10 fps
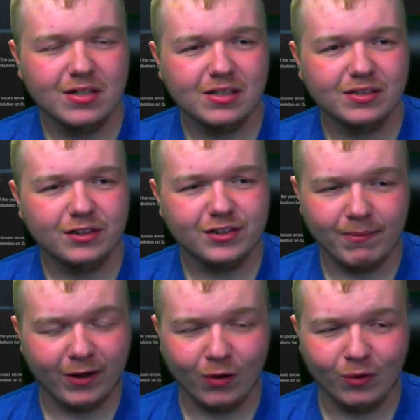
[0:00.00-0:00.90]
just didn't
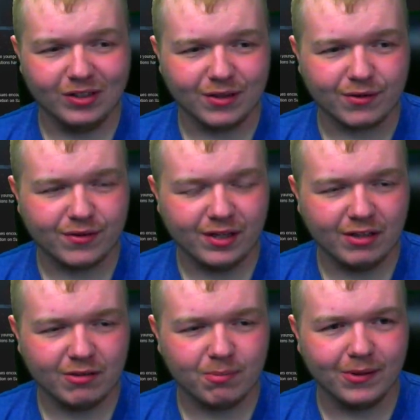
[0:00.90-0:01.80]
make a whole lot of sense
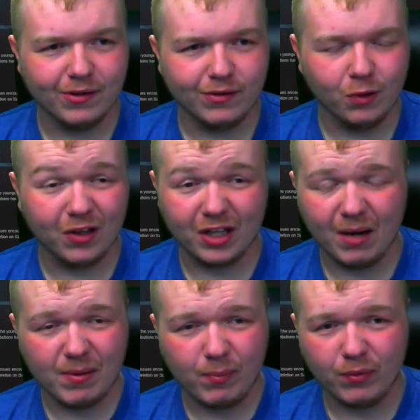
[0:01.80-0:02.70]
because you come
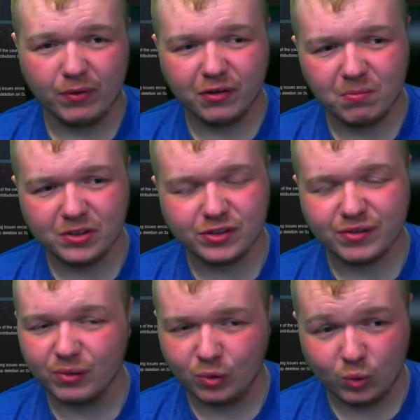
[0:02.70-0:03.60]
up with so much so
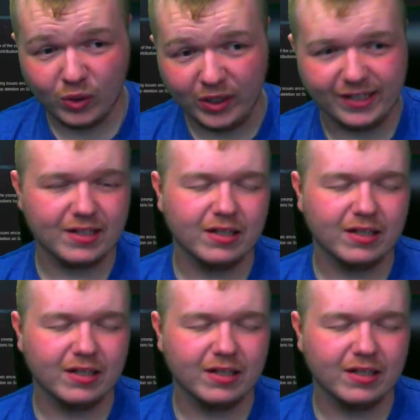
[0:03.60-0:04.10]
quick